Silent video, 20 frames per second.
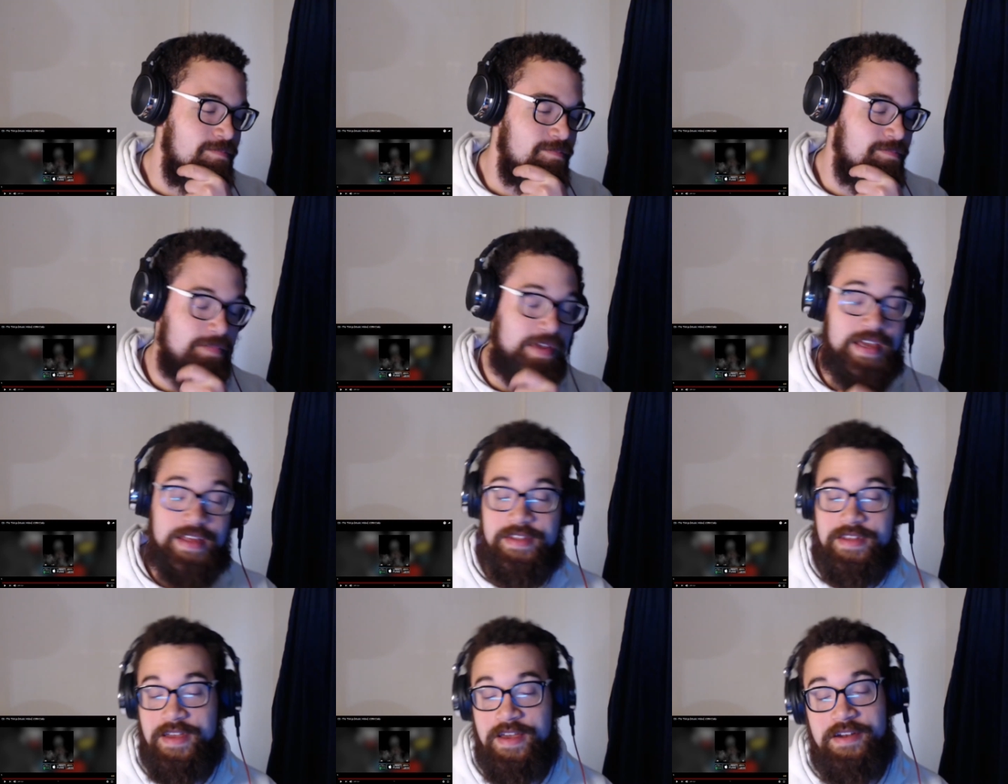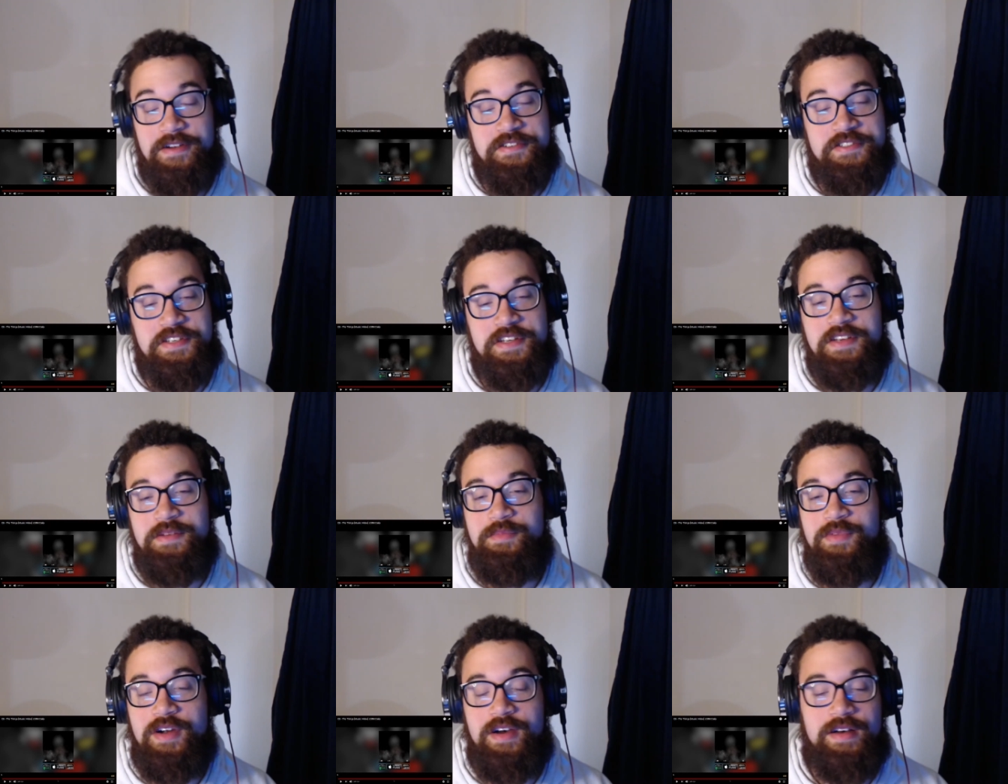man, the energy
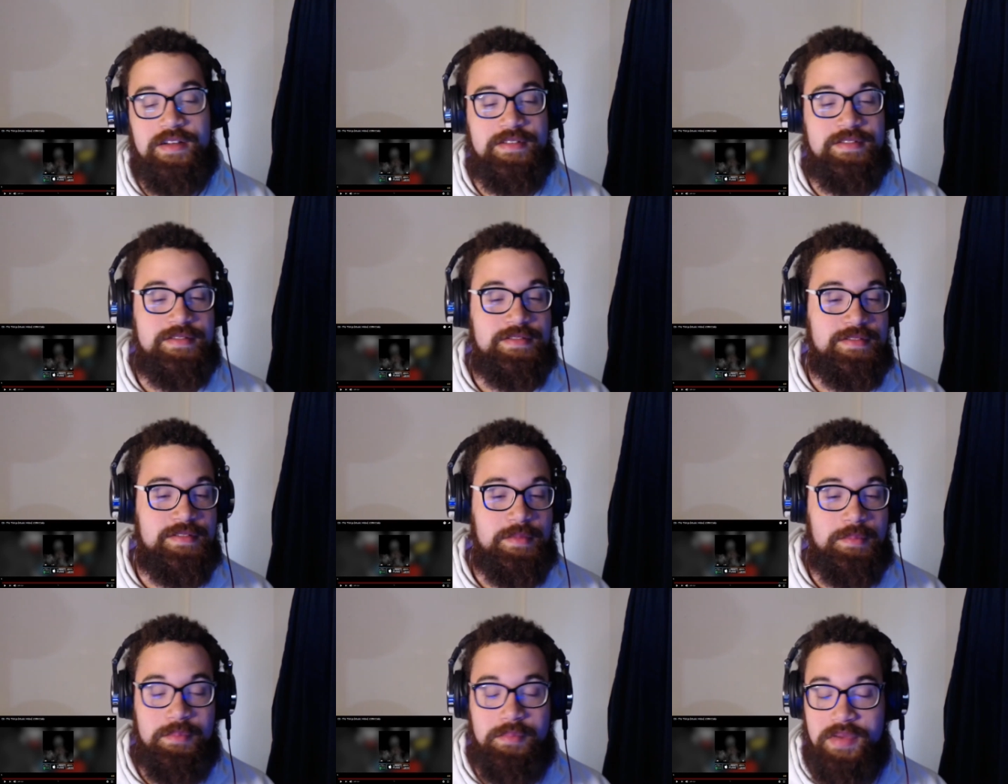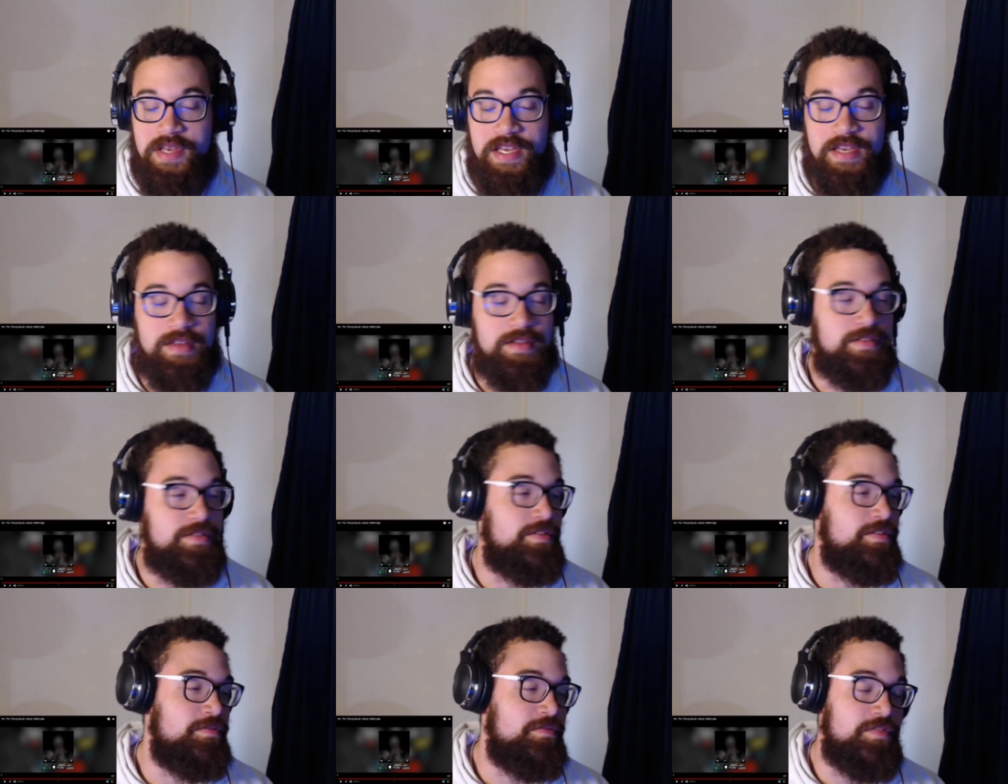he brought, the
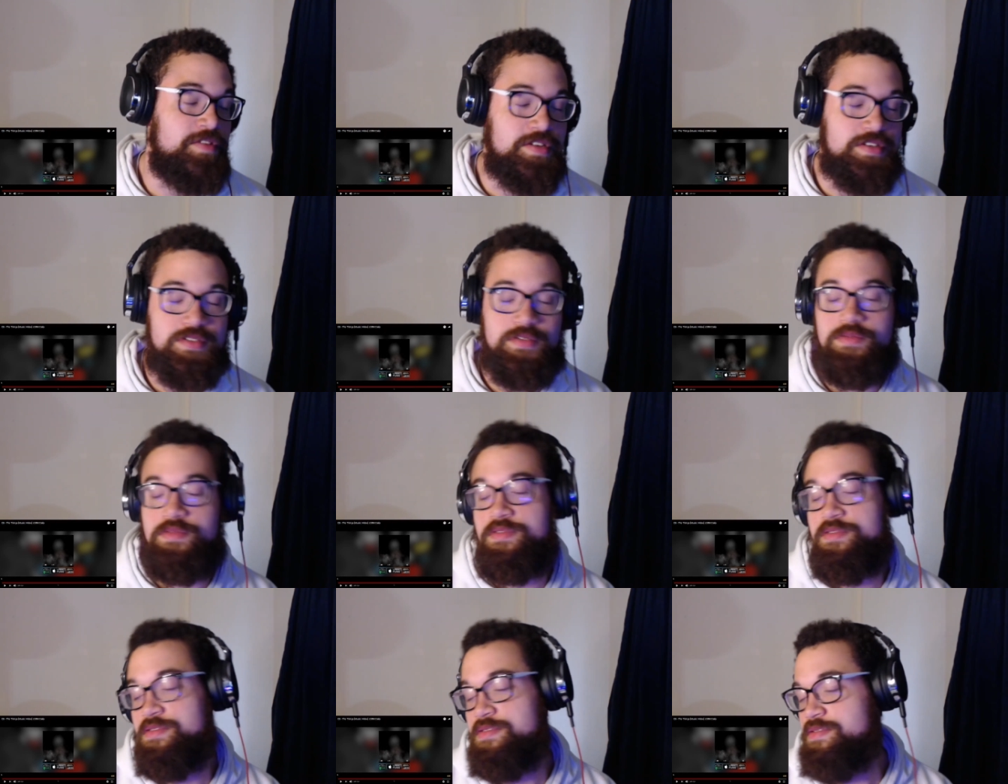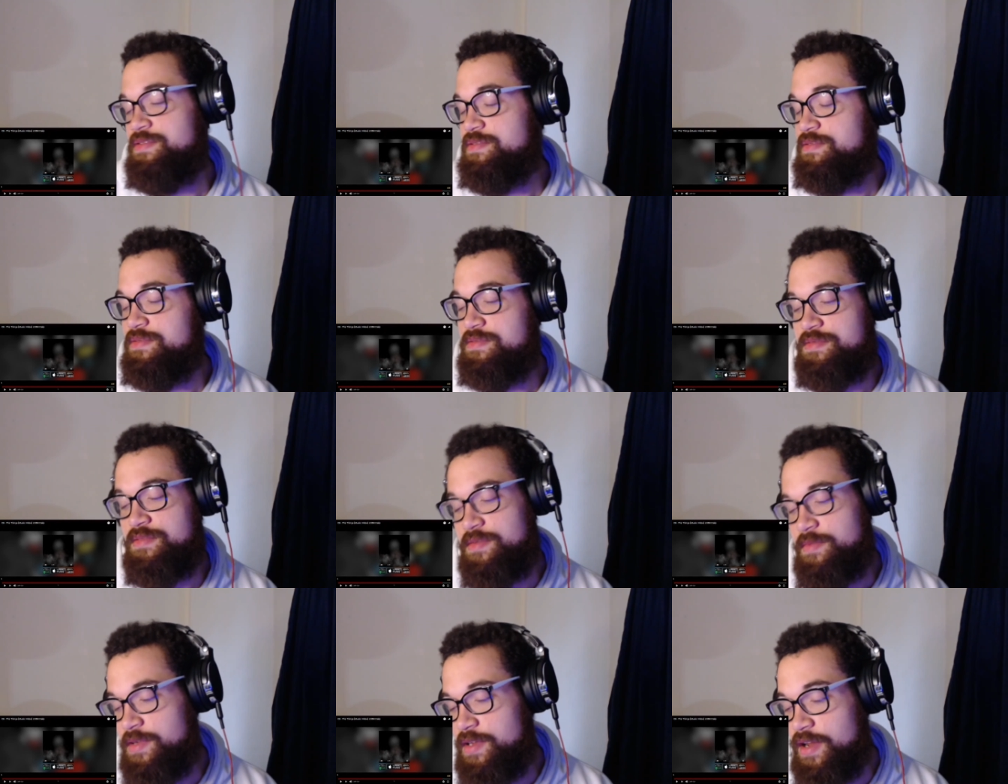beat, the visuals,
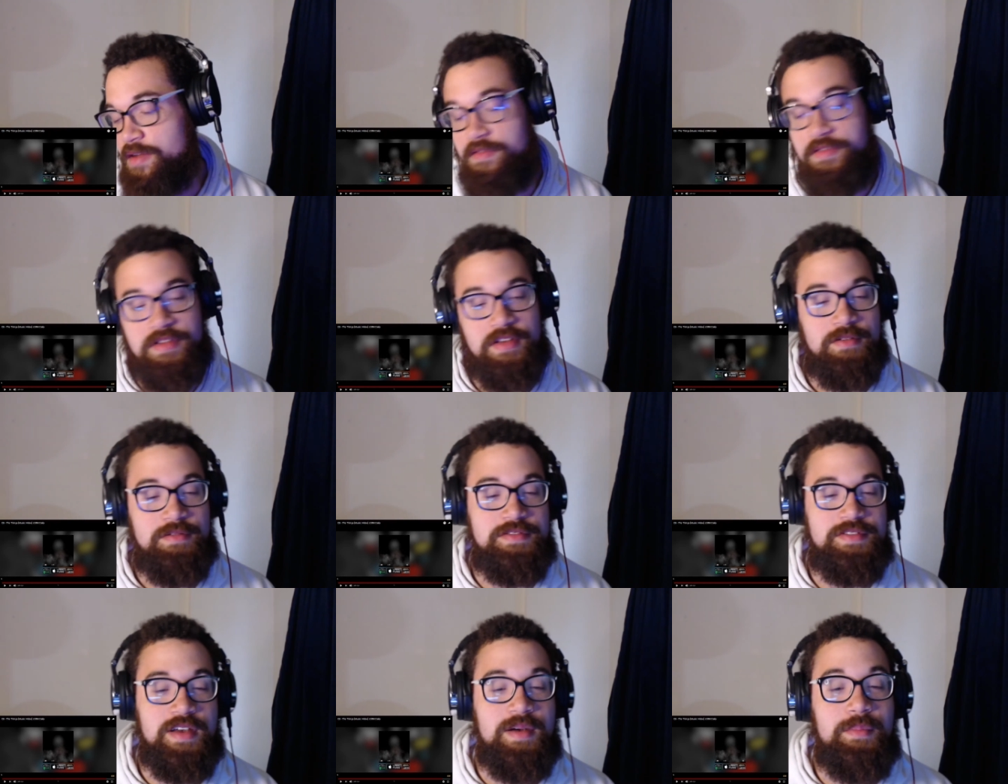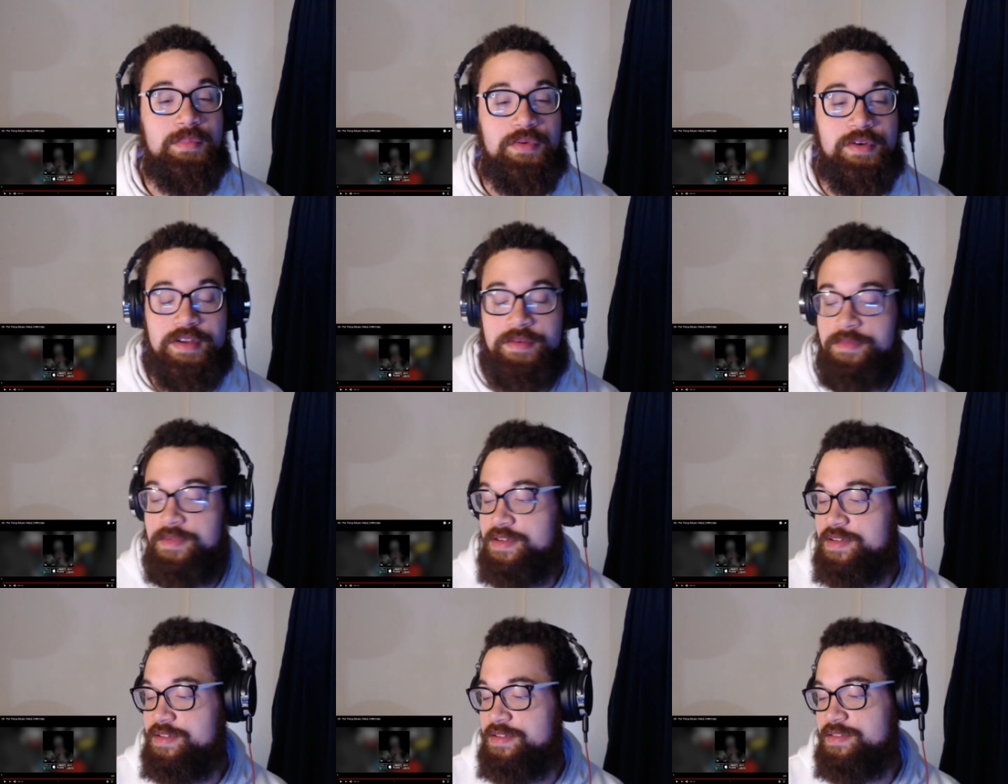I mean, everything was on point,
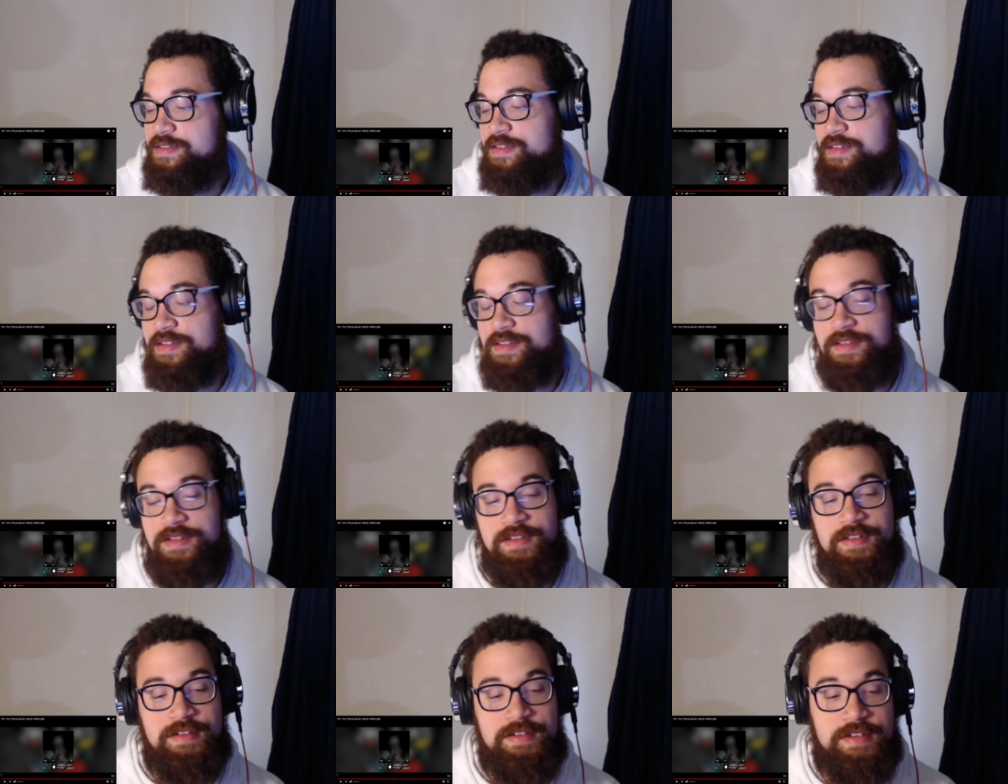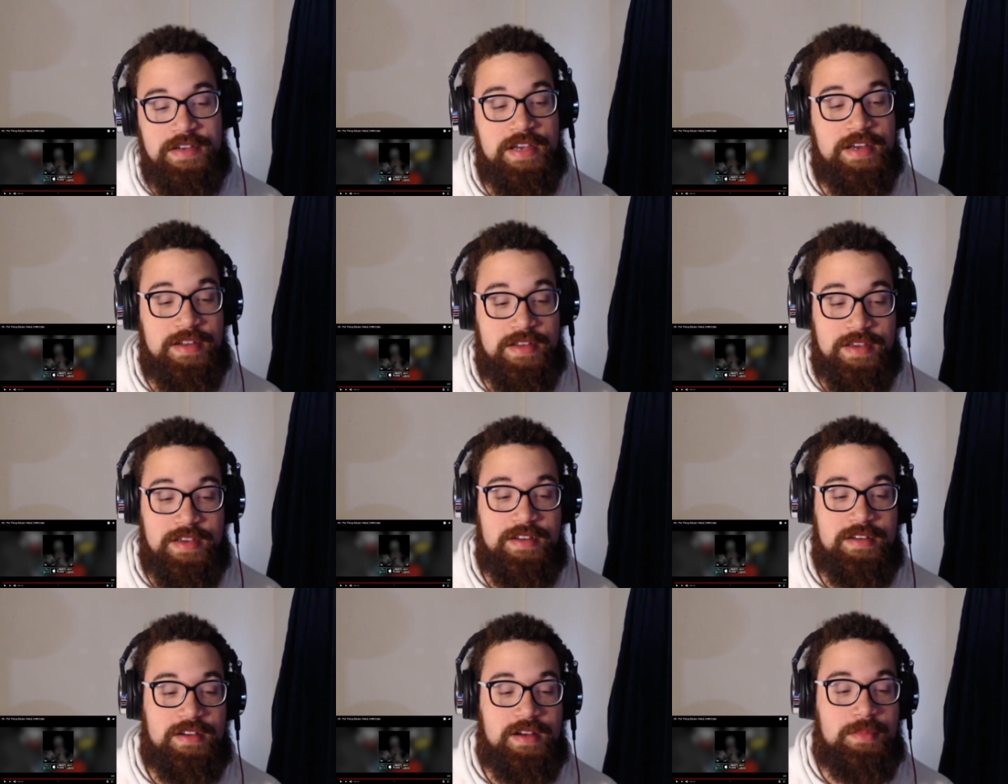man. And, you know, he had,
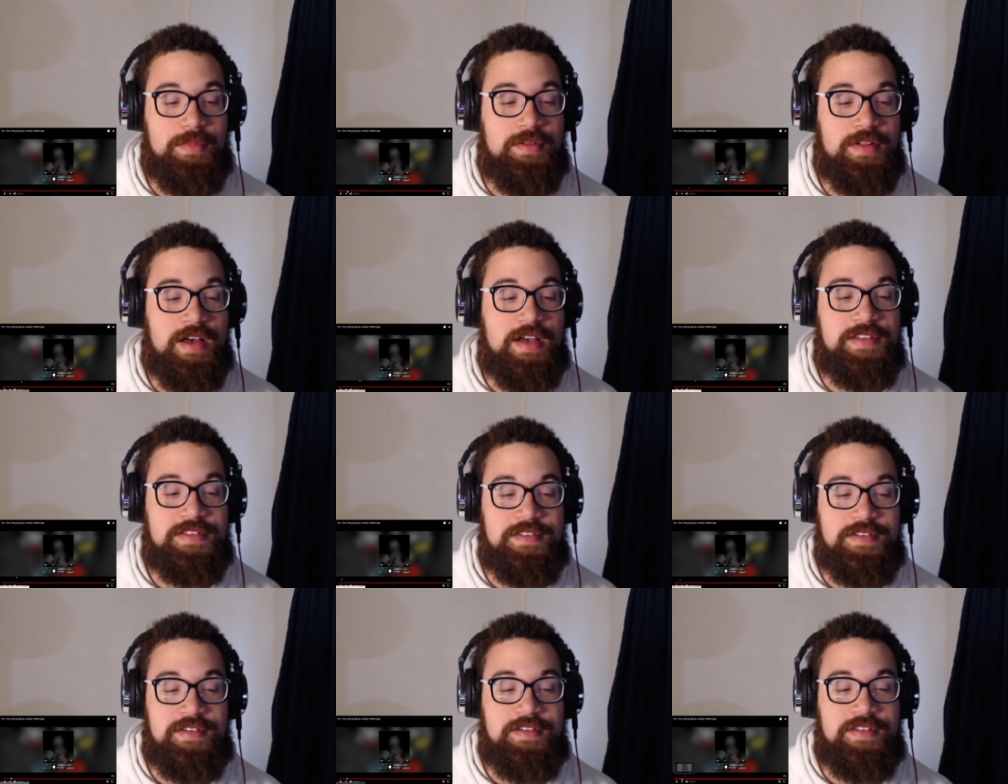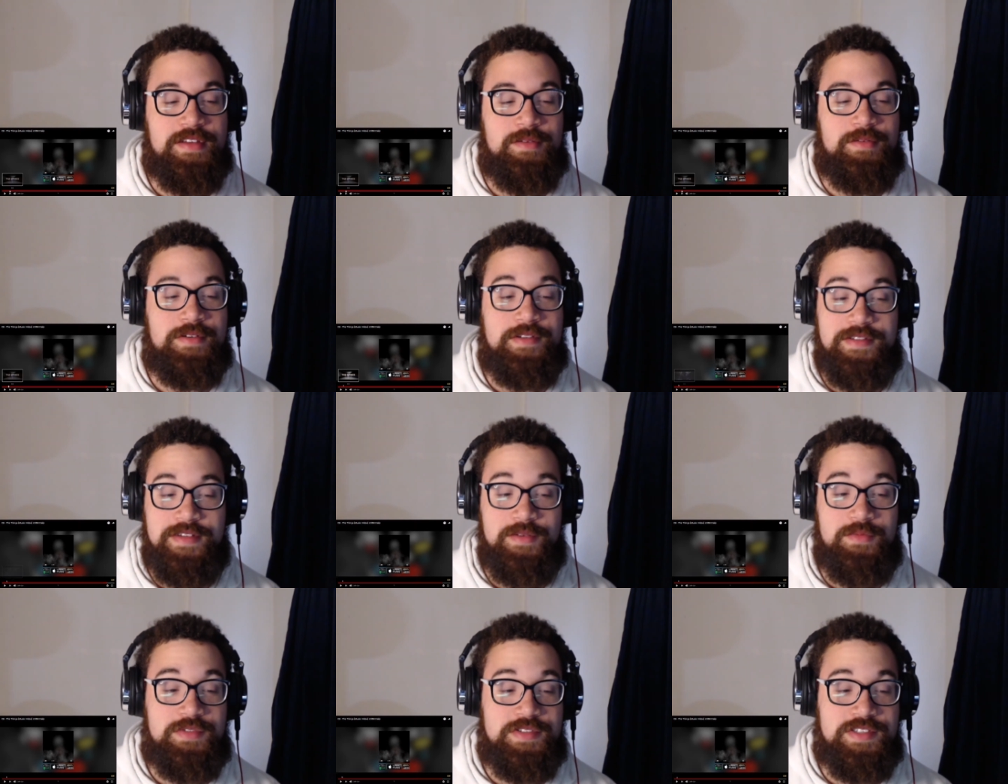he had a couple lines in here that were
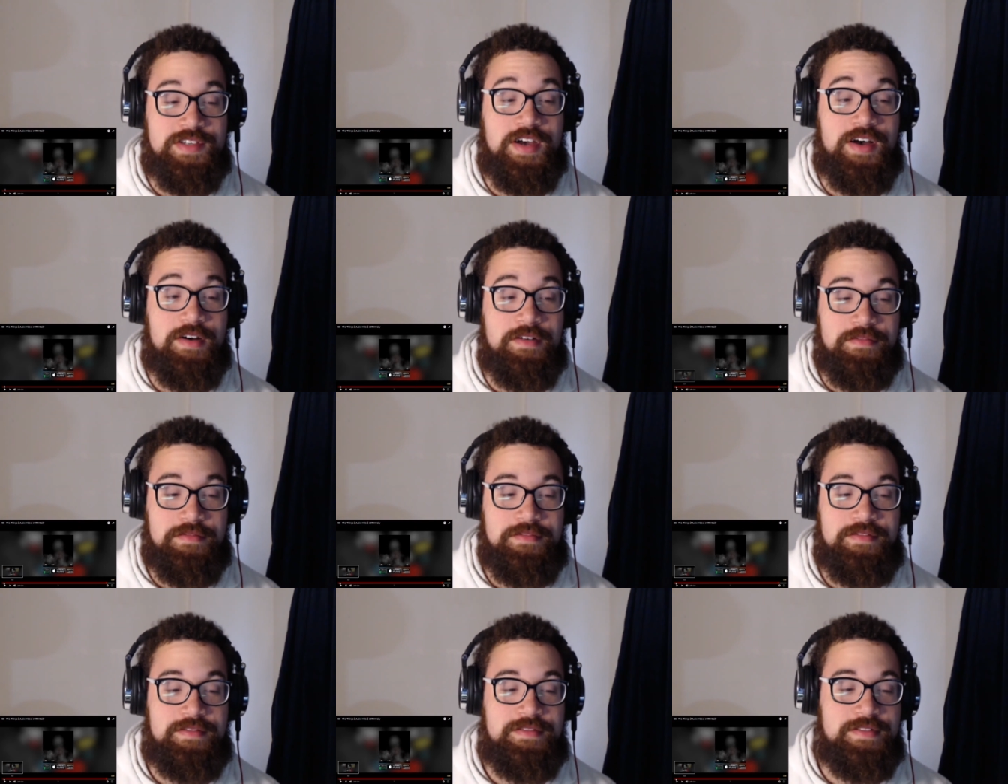that were tough.